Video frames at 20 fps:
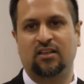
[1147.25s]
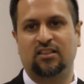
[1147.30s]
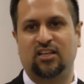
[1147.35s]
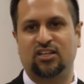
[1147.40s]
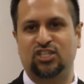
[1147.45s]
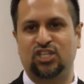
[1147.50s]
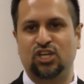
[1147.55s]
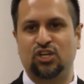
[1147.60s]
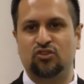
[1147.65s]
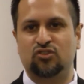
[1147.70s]

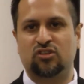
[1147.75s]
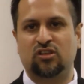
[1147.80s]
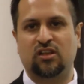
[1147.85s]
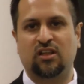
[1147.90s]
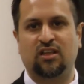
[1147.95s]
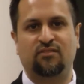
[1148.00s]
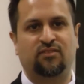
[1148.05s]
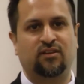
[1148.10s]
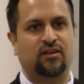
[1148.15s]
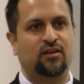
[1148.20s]
that she used to
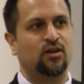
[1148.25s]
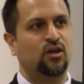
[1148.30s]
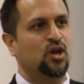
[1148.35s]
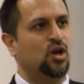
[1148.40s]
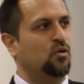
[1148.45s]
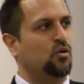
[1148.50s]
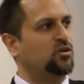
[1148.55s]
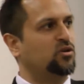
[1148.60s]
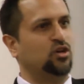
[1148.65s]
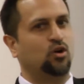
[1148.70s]
live in
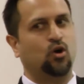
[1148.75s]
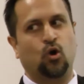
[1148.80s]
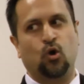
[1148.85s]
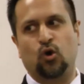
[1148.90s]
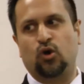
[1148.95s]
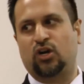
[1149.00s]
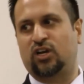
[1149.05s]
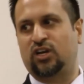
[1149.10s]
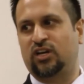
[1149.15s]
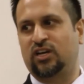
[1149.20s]
was a
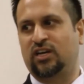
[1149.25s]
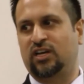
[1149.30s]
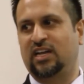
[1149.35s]
hook